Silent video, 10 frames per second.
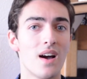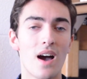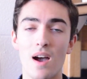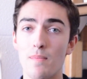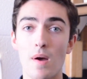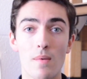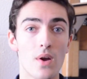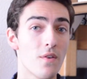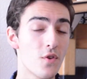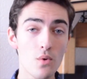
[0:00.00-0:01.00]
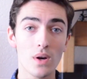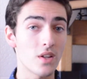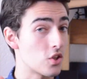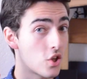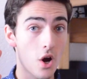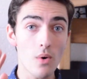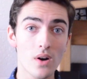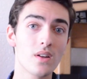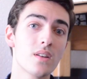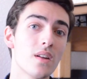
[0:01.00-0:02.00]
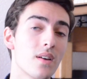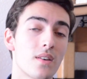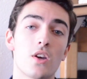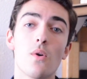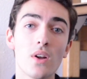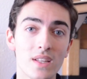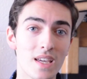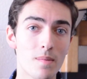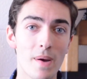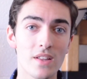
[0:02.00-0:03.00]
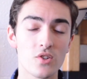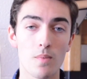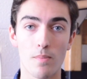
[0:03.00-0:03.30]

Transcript: Um, if you want, go on, go on Geekbench,